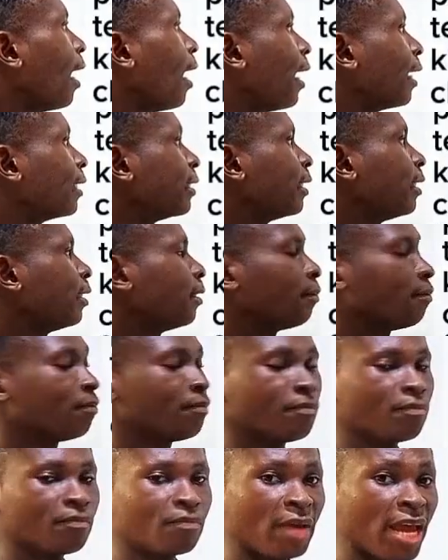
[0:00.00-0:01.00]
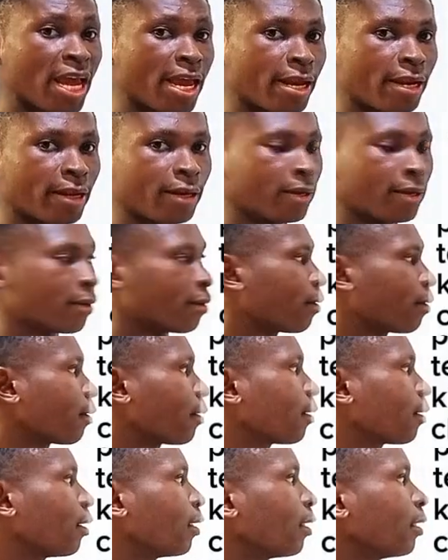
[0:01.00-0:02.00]
as in pen.
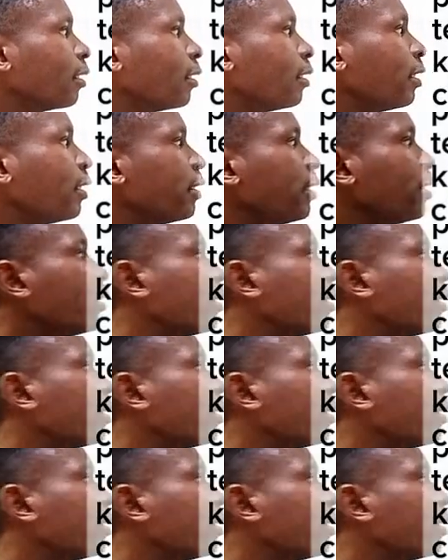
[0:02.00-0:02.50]
This